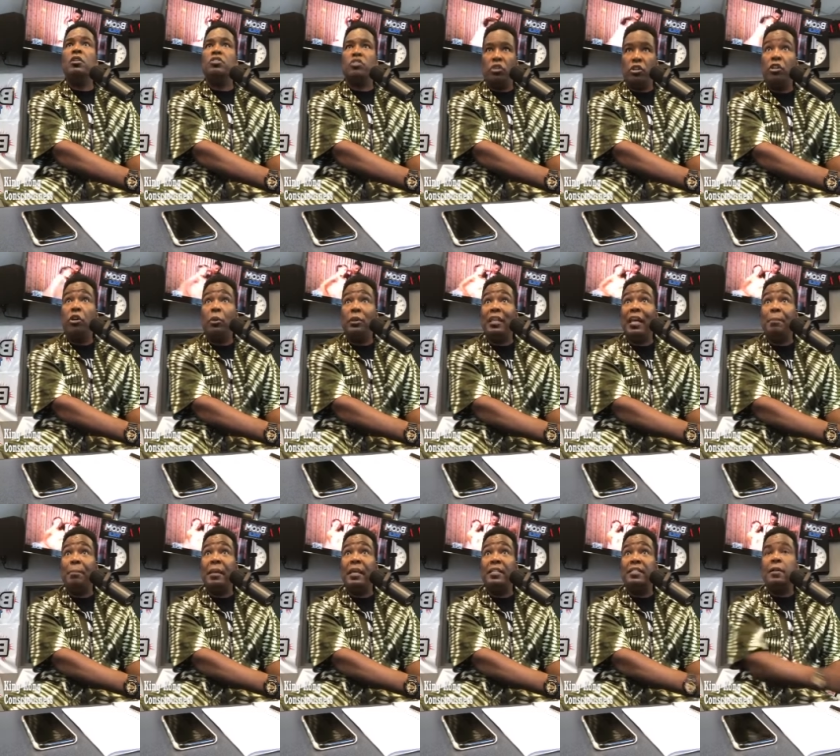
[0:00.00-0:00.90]
So you know what
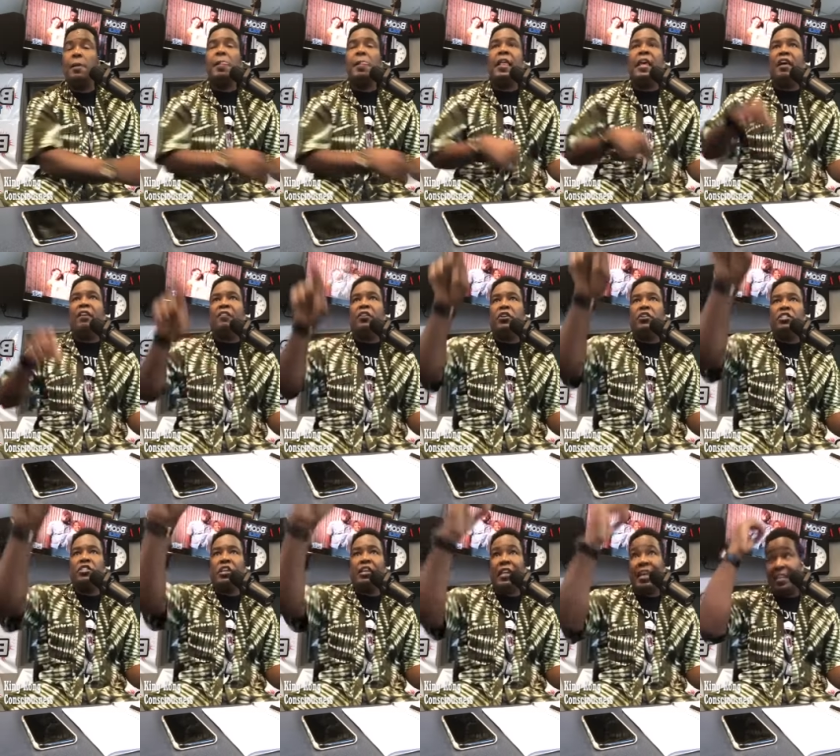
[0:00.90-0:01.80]
that means? If your
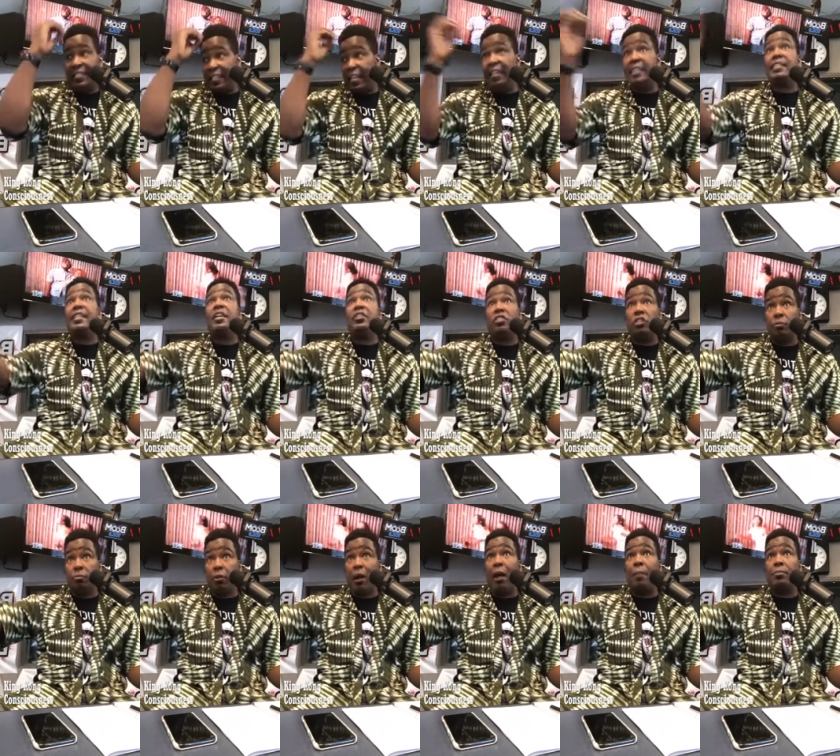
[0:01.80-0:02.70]
son has
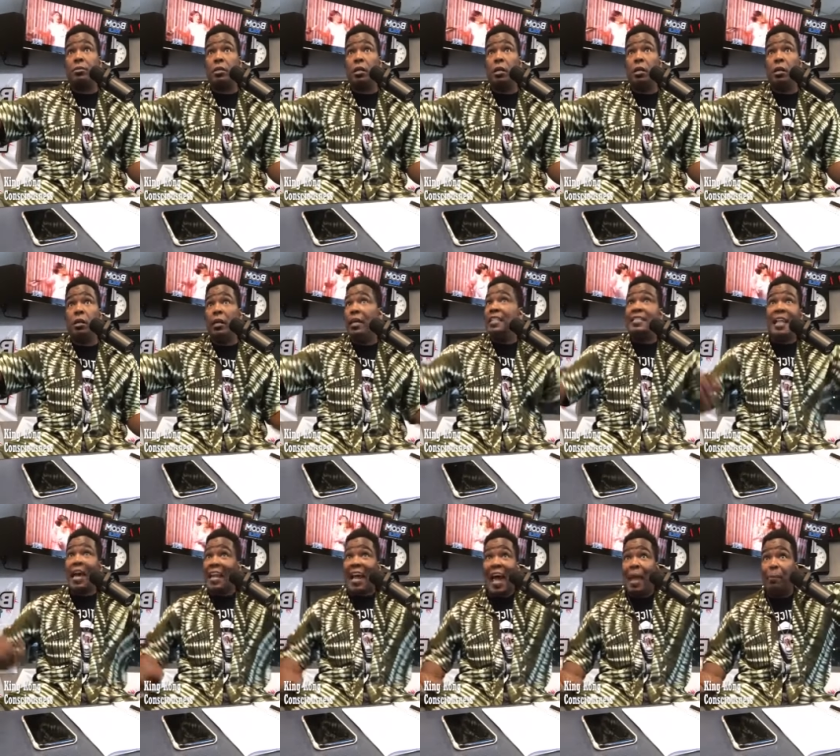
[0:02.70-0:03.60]
inattention problems, he's
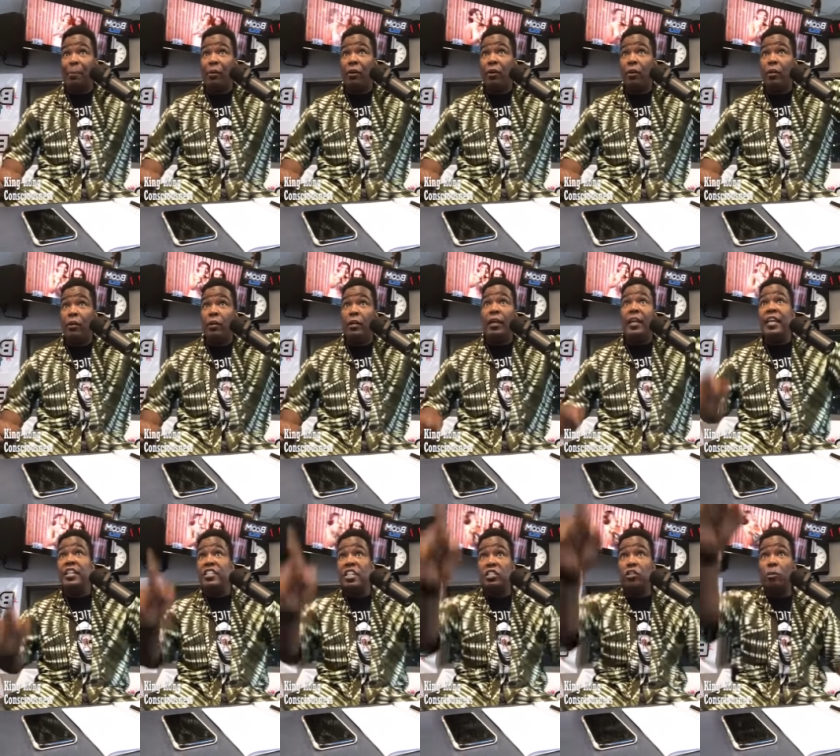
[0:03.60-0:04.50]
not hyper.
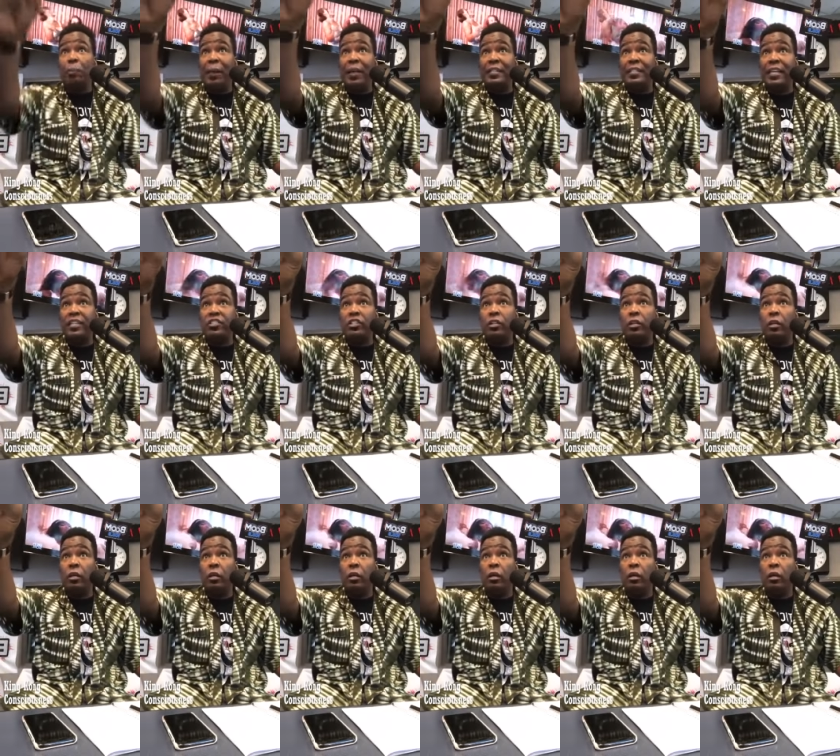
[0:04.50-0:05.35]
He just don't pay attention.